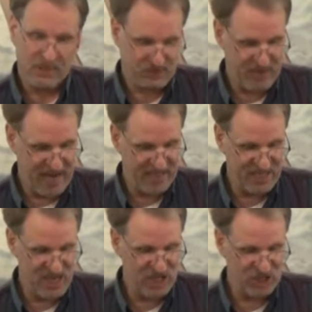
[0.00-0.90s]
saying,
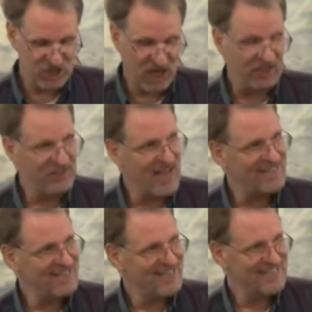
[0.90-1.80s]
ye shall
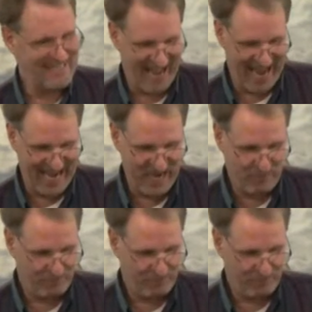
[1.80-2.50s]
not die.